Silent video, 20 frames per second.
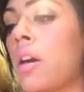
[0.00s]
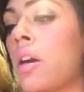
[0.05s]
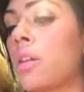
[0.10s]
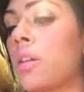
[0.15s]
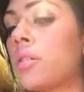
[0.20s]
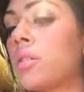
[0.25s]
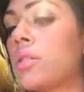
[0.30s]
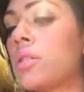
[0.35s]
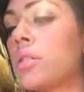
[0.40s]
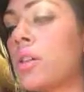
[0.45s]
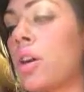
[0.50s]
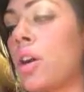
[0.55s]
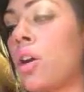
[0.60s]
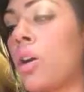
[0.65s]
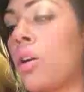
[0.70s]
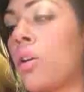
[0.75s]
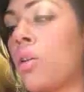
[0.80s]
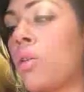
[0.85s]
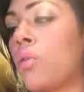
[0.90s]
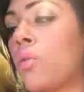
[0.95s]

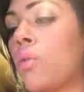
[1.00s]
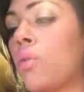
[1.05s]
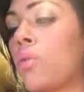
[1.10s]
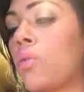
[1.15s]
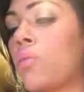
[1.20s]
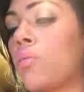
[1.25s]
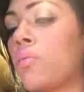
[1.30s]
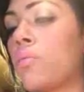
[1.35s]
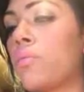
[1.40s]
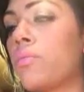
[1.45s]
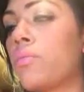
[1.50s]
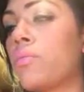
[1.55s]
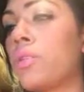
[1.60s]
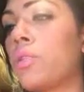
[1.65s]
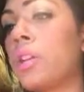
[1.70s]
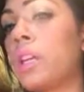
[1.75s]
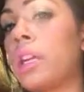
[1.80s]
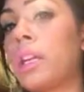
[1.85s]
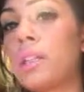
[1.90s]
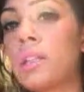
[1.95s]
So you
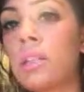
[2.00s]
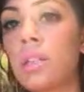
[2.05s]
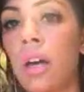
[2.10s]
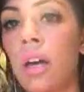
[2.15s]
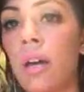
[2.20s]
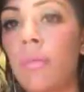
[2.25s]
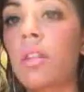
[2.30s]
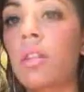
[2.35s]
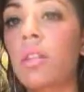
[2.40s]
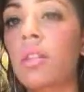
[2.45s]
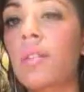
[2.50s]
need to stop.